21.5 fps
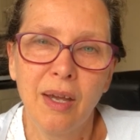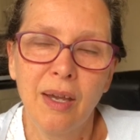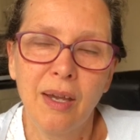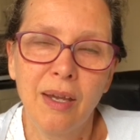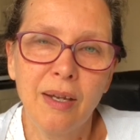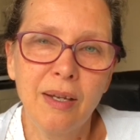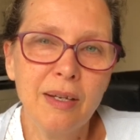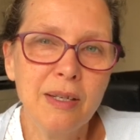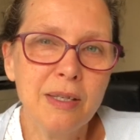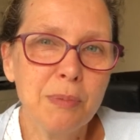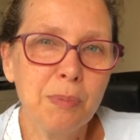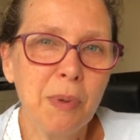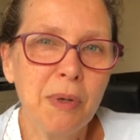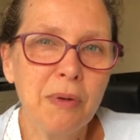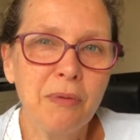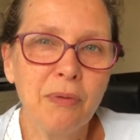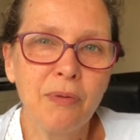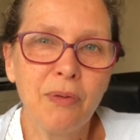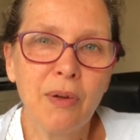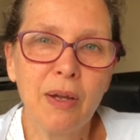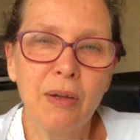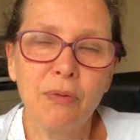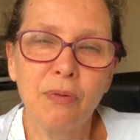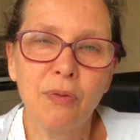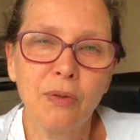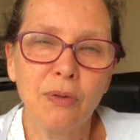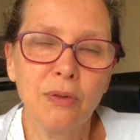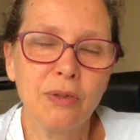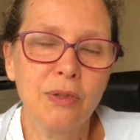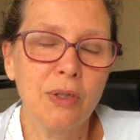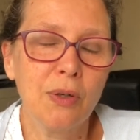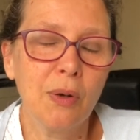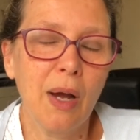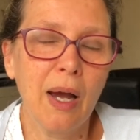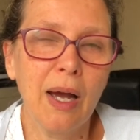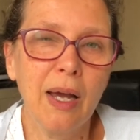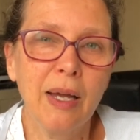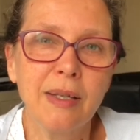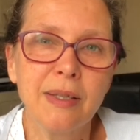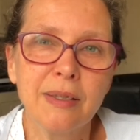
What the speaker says: He's been faithful to you. I